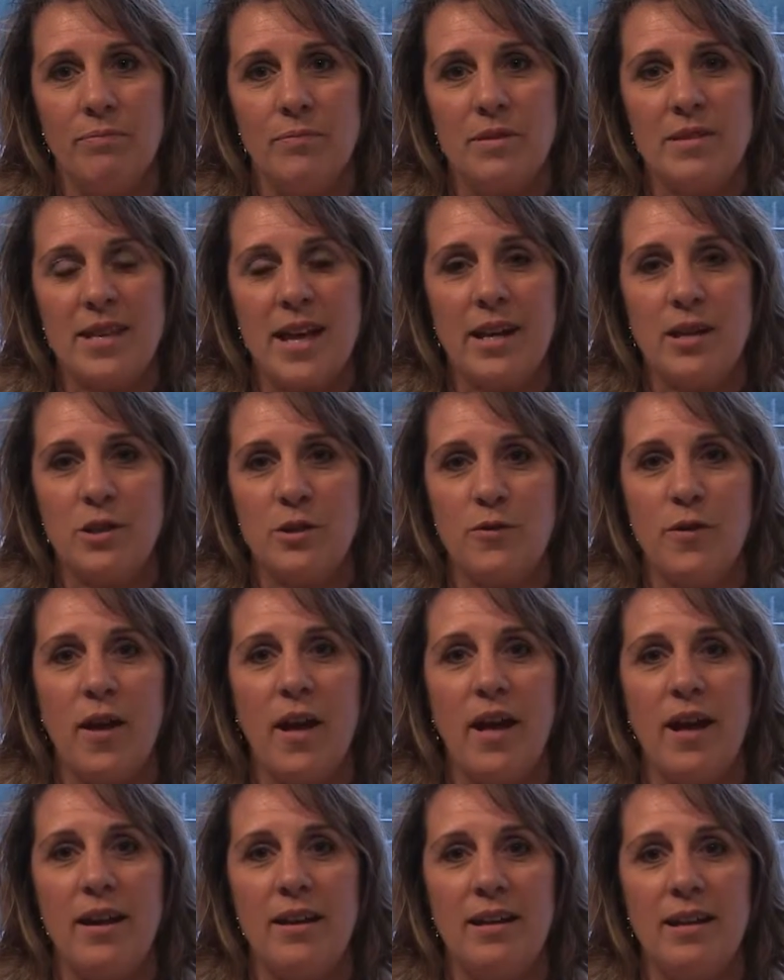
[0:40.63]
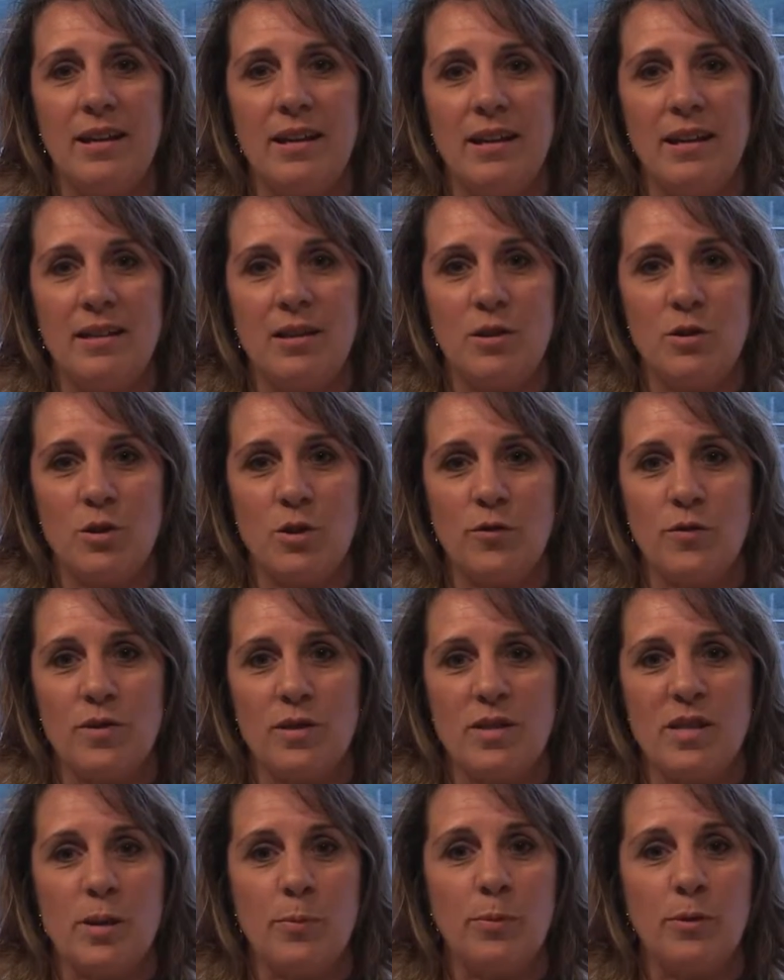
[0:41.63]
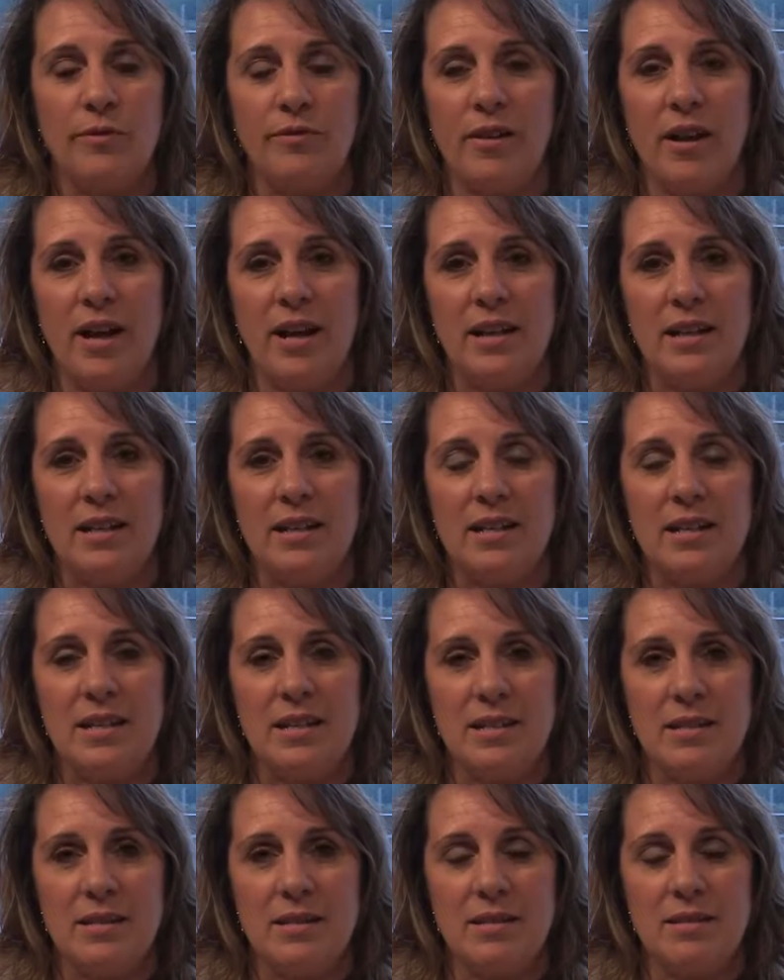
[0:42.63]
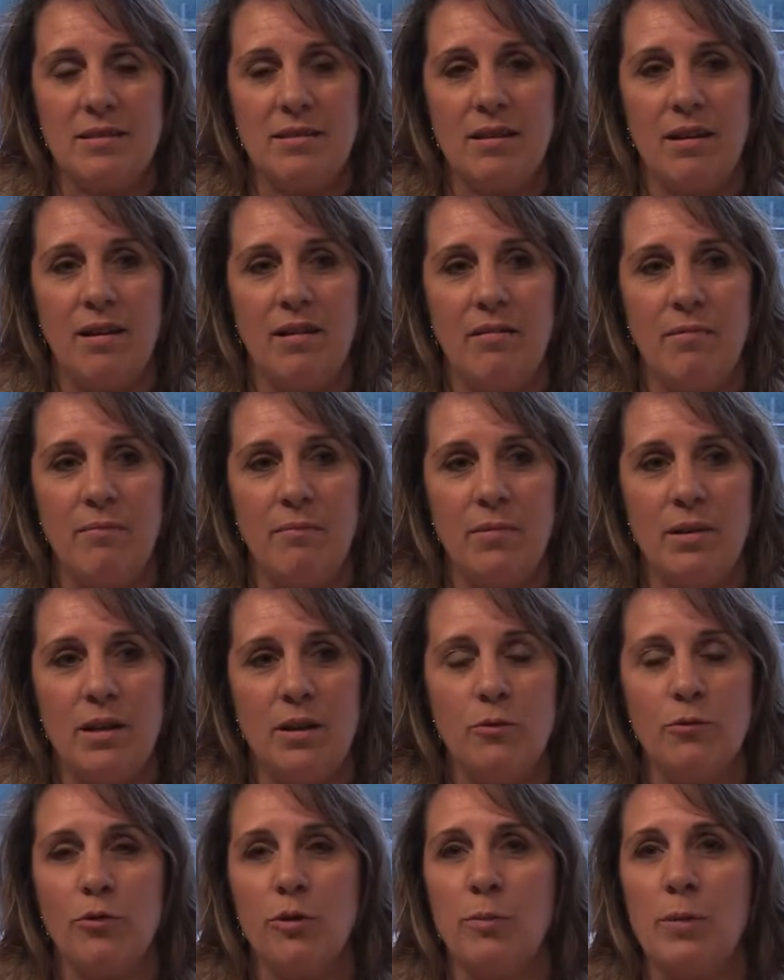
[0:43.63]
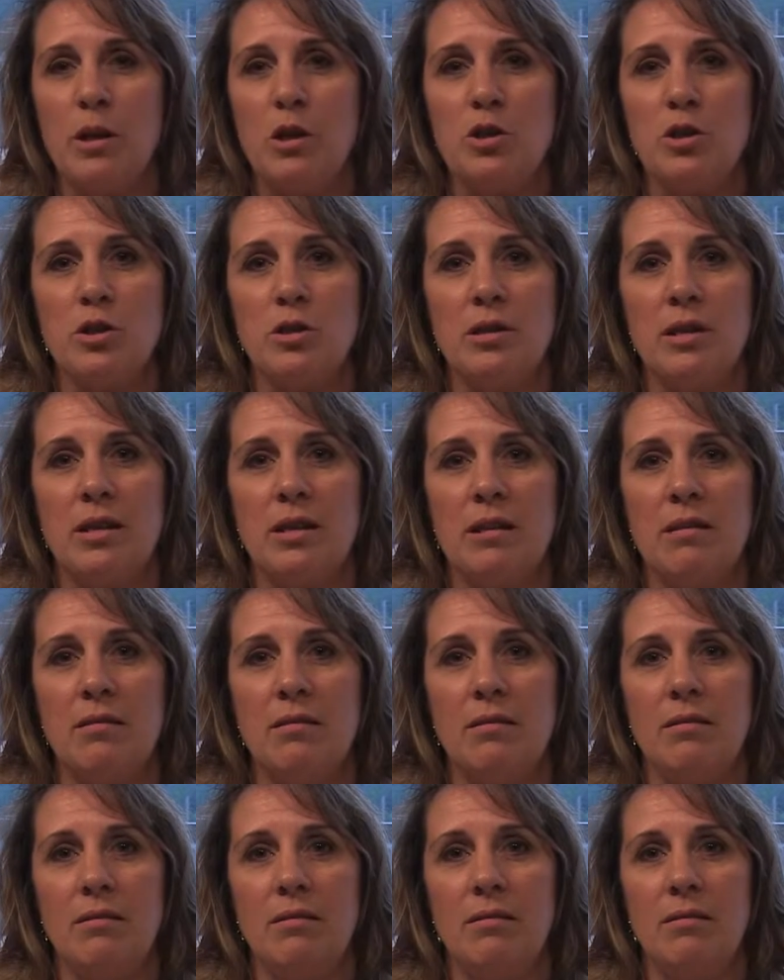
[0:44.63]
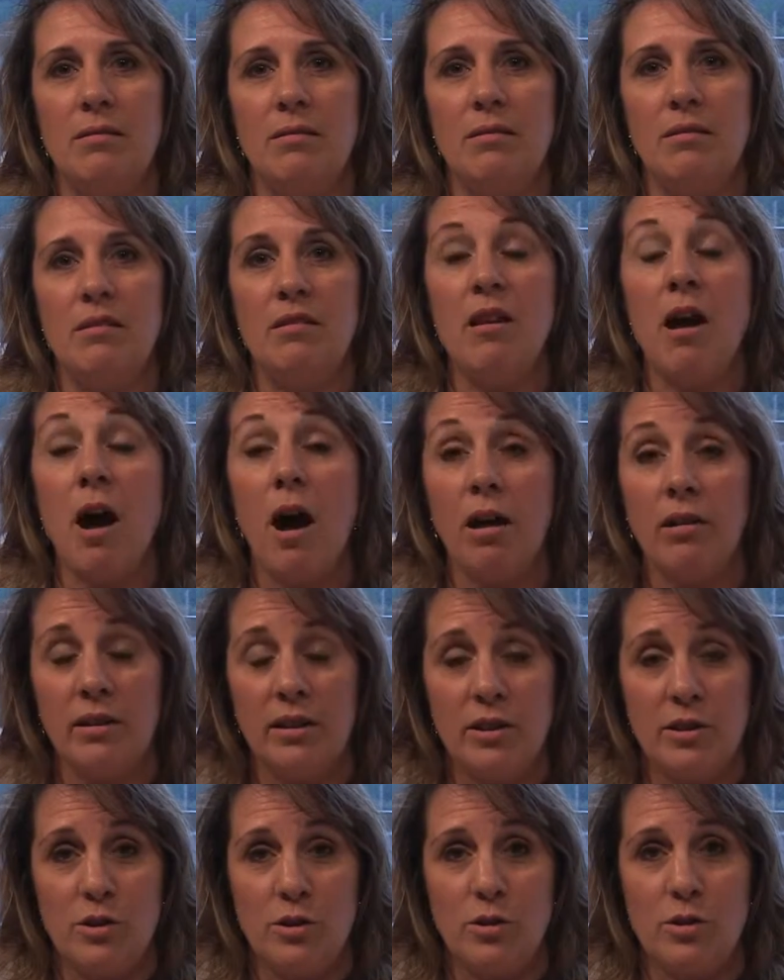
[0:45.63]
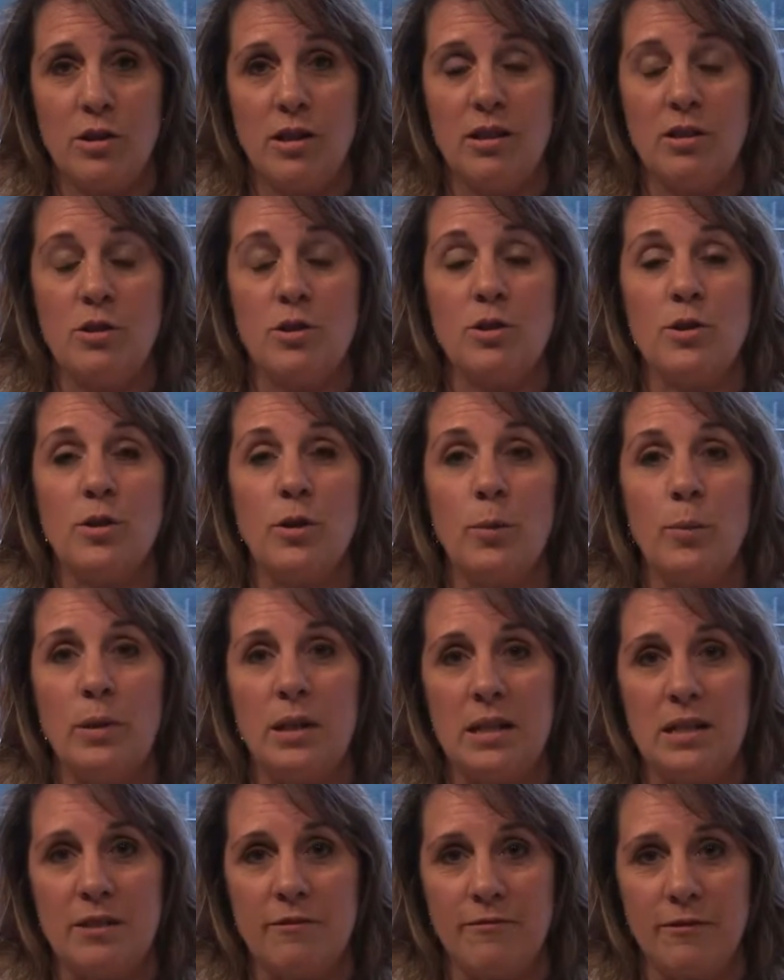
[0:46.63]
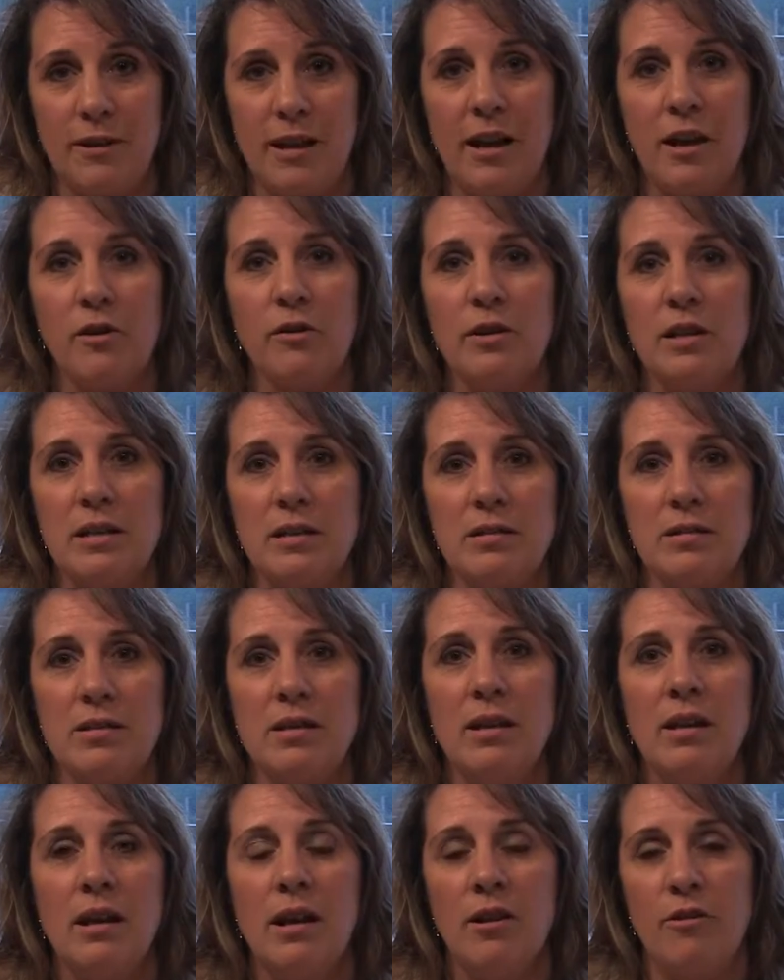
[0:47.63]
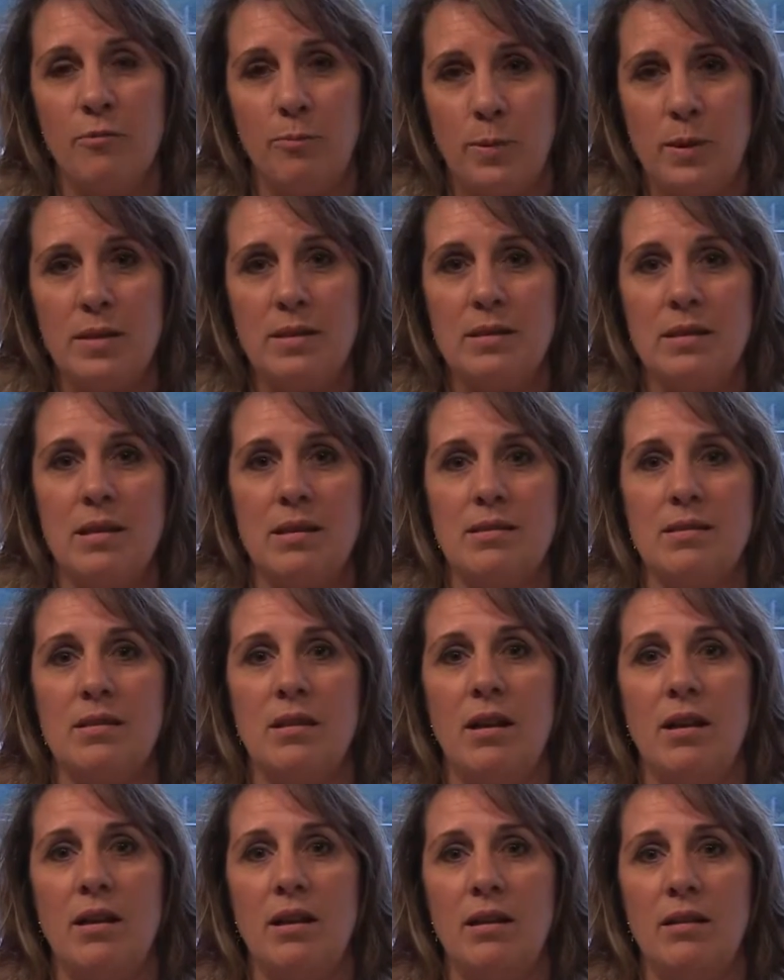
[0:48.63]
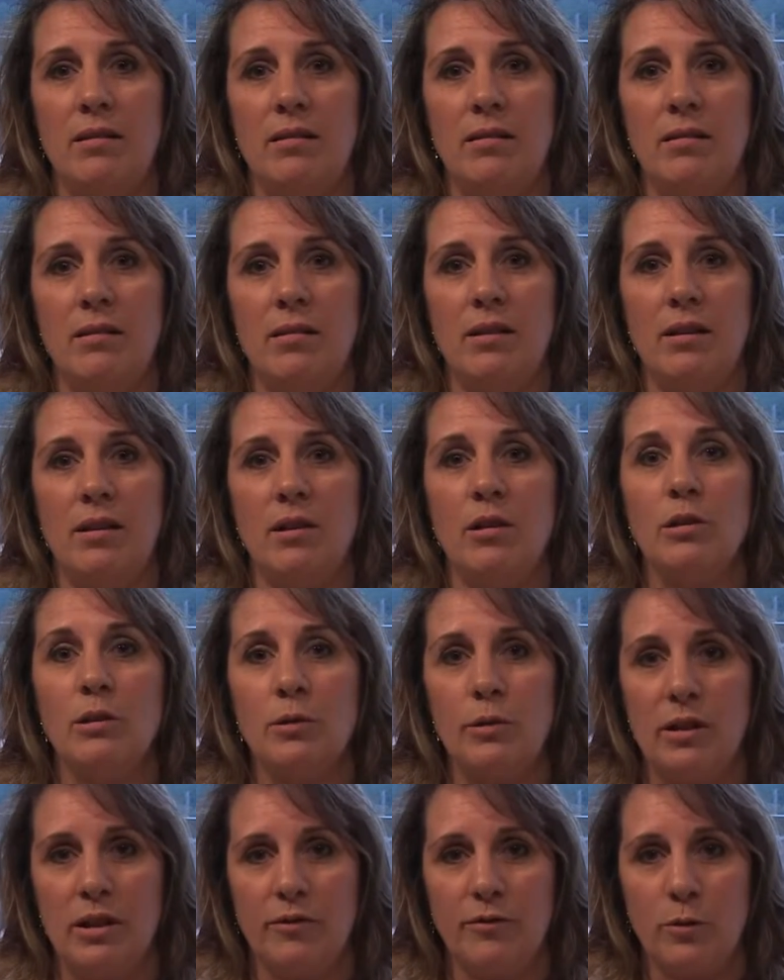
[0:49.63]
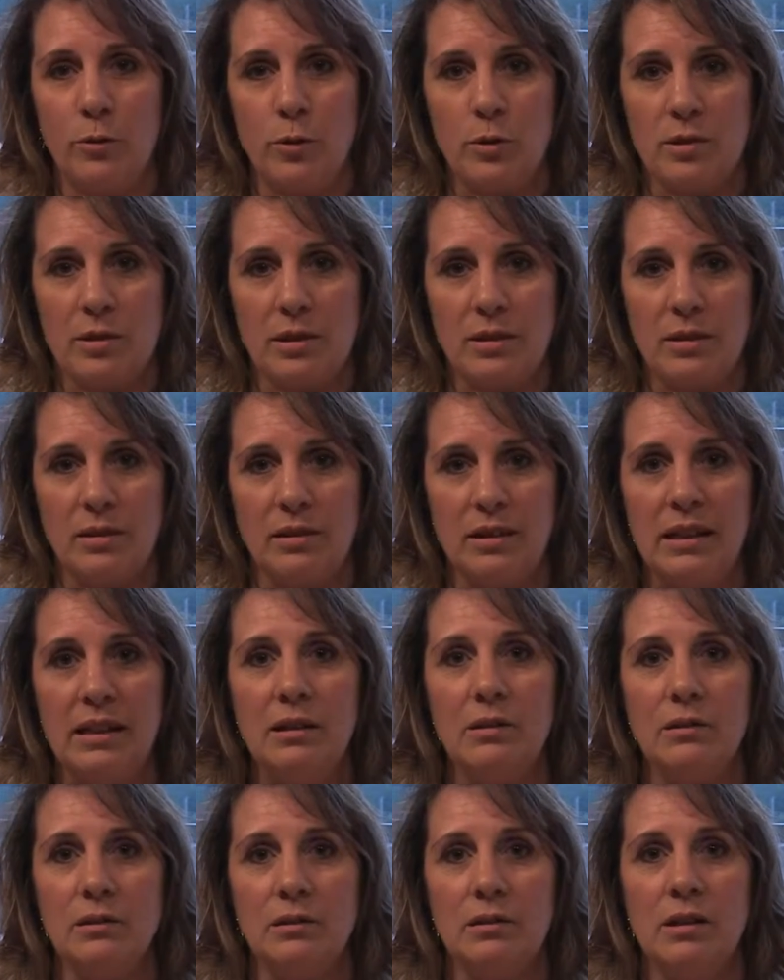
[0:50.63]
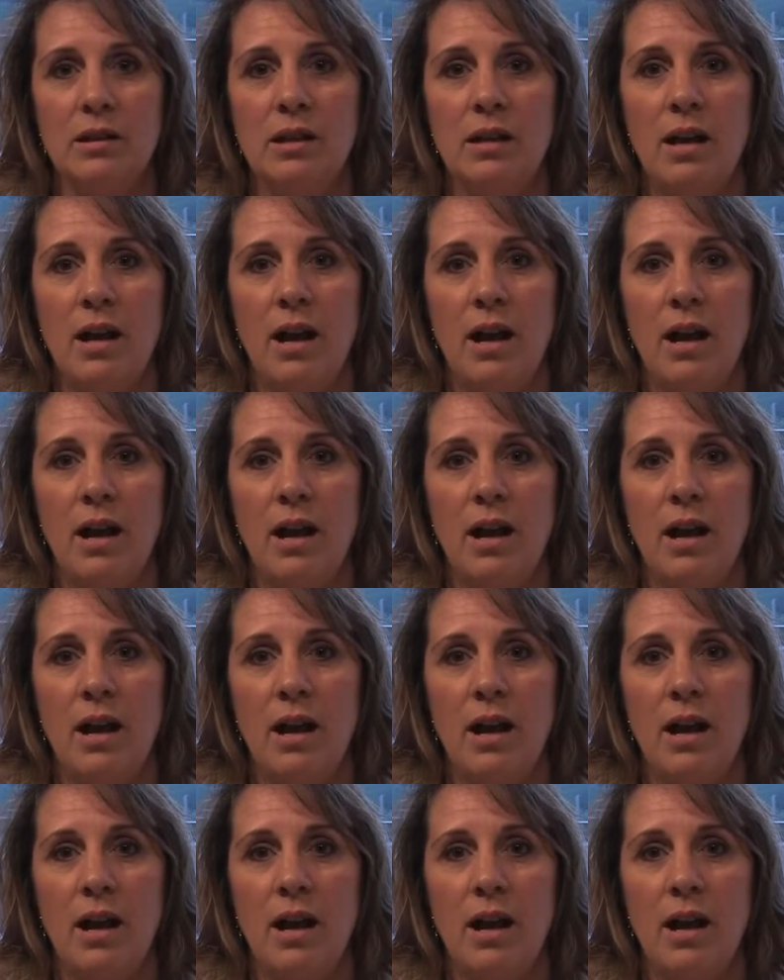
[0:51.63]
satisfied in the services he provided. His information and knowledge in so many different areas of business, including, of course, legal